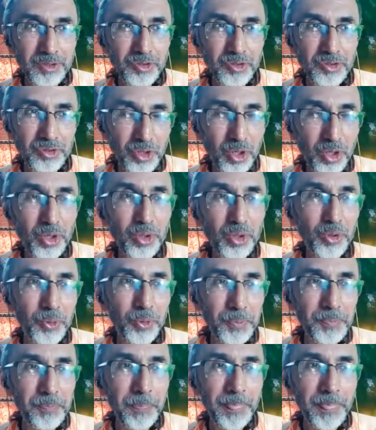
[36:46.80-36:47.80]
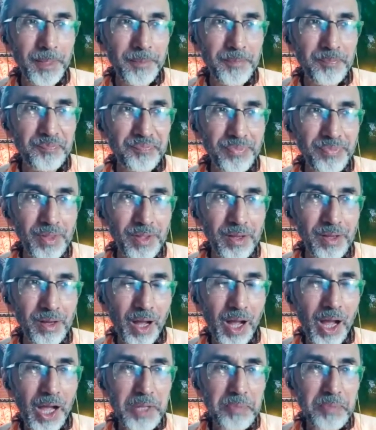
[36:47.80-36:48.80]
So,
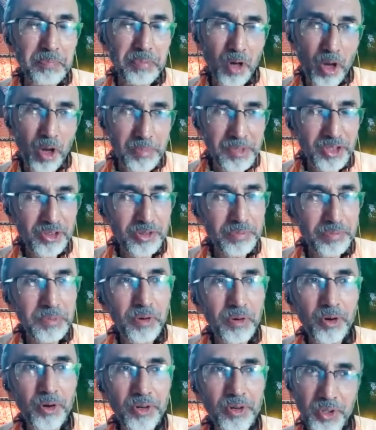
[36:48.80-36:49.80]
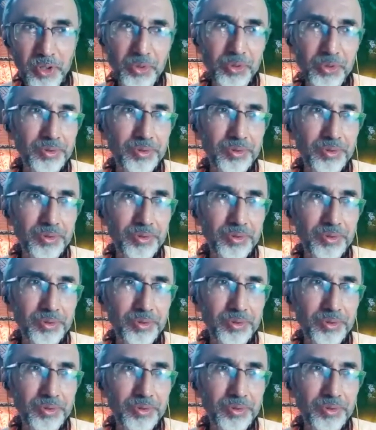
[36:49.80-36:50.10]
I promise before you,